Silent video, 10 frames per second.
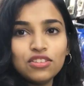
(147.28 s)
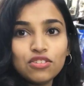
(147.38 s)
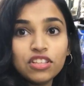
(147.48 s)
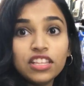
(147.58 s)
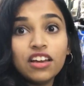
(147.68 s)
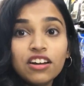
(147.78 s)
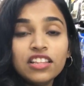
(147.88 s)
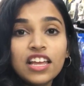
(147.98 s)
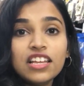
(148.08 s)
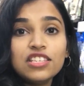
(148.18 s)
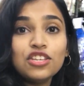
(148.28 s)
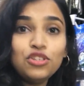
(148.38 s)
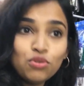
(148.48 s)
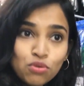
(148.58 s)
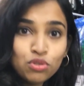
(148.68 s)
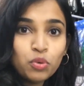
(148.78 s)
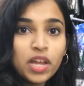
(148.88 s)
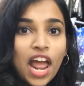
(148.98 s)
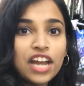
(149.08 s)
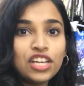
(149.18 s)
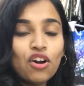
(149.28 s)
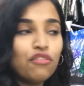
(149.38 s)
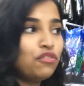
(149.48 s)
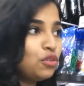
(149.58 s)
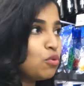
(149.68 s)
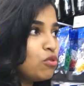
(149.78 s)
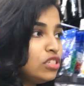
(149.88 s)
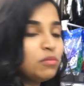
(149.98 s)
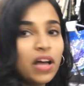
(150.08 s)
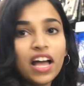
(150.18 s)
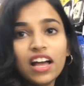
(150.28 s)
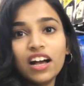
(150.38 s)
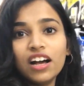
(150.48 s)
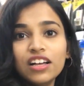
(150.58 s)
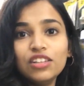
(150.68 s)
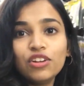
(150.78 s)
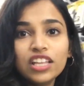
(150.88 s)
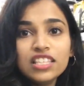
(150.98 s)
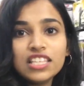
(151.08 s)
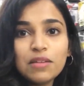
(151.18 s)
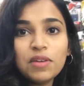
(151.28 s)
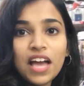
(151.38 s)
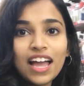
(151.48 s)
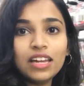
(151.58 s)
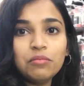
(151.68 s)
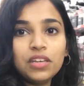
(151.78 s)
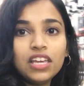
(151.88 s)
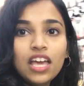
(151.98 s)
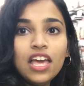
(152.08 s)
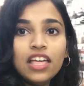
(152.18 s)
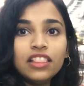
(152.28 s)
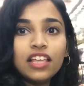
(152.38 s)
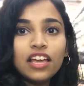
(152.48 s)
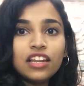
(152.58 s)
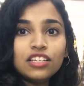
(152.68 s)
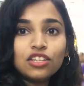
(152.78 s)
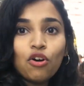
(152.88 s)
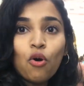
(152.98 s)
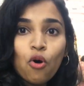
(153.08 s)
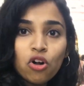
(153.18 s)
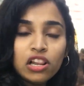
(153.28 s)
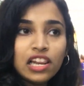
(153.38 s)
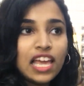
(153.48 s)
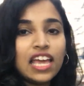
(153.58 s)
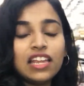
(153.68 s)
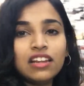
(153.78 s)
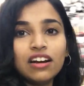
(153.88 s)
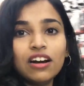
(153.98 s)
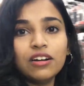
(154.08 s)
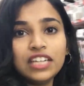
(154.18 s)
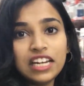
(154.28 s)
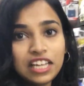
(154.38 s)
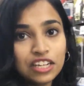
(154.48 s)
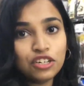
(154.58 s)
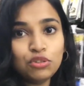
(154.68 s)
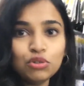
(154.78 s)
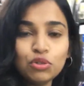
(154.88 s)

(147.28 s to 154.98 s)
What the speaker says: So here there is a huge variety of tools. You can see behind me there is a whole lane dedicated to